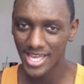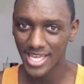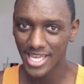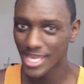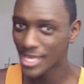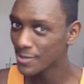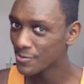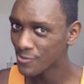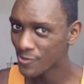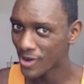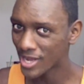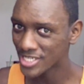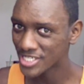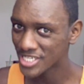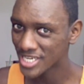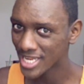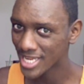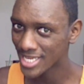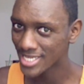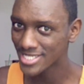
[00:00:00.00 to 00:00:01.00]
Keep
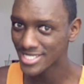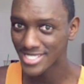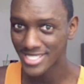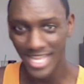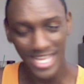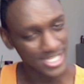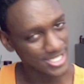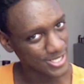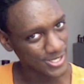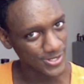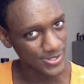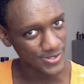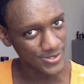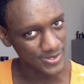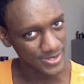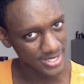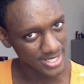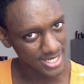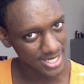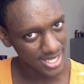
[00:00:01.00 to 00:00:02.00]
watching, stay
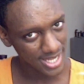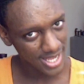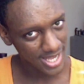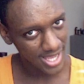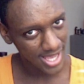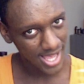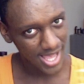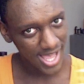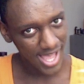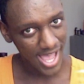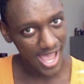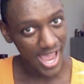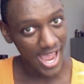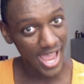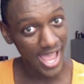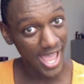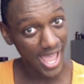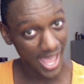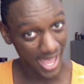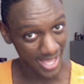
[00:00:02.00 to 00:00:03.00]
tuned,
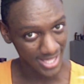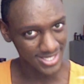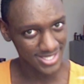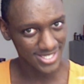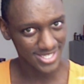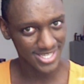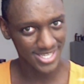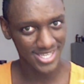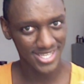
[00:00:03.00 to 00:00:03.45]
and